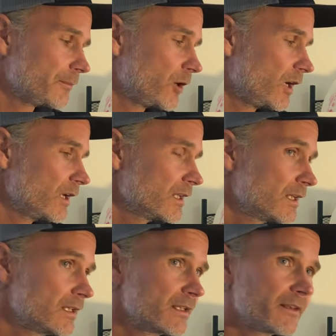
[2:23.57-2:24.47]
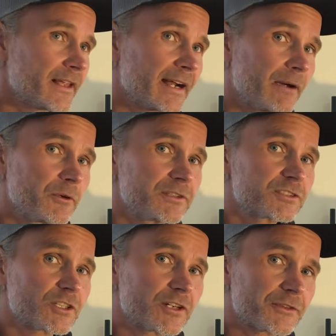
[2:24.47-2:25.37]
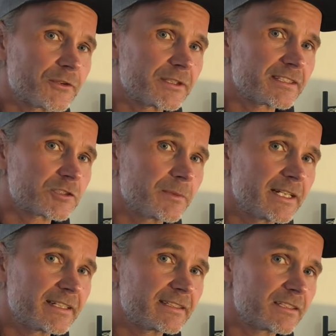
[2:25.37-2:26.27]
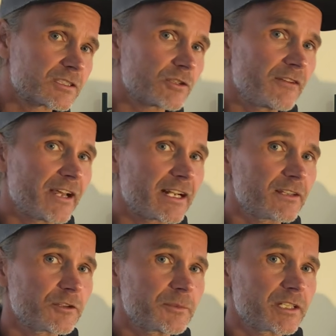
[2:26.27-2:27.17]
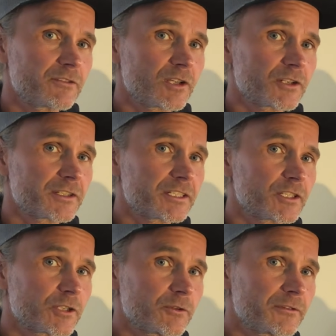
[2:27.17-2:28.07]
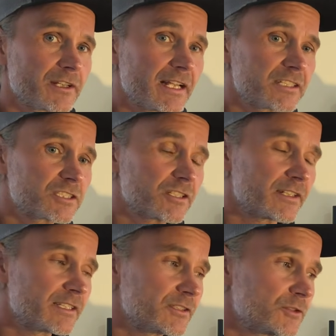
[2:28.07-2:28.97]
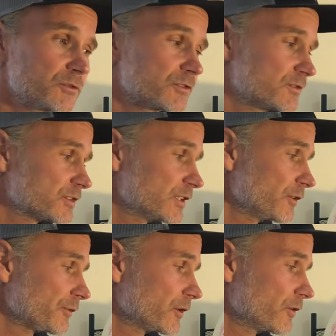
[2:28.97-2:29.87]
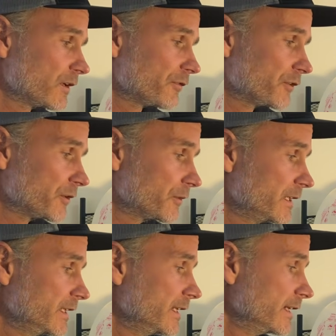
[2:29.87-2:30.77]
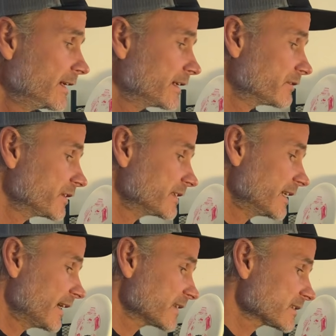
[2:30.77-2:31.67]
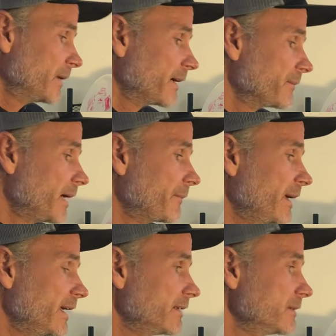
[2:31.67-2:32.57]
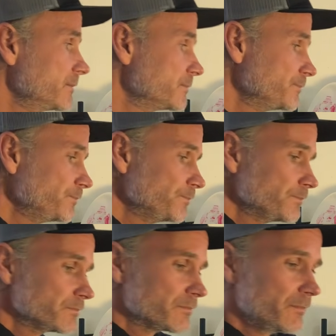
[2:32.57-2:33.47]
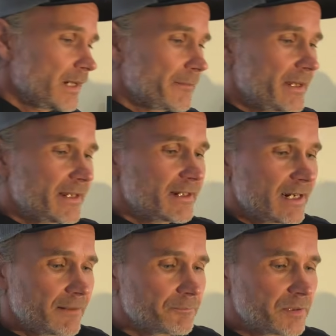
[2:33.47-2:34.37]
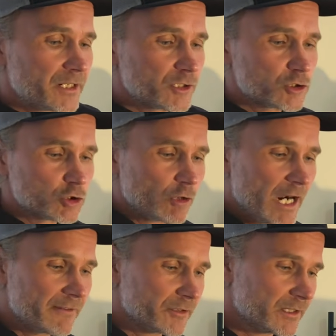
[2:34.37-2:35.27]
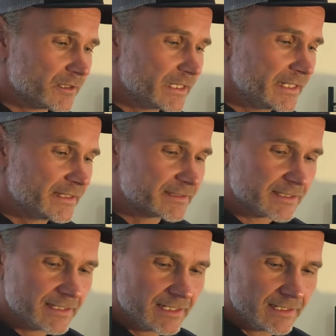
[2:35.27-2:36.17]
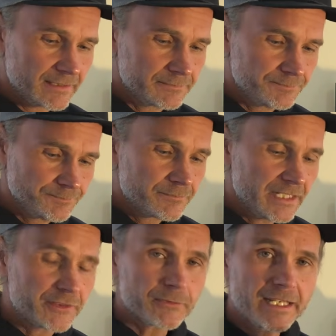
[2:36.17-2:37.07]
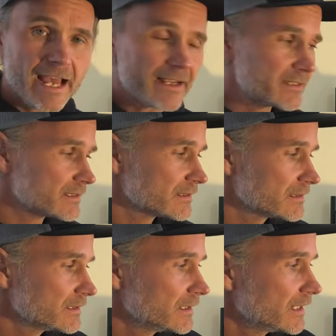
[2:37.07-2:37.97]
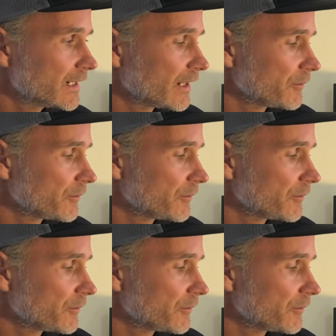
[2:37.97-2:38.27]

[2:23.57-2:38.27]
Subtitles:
them all, that I would start throwing Discmania discs. So I've had a little bit of a learning curve over the last year, and I do still throw a few Innova discs. But my main putter driver is the P3X, and I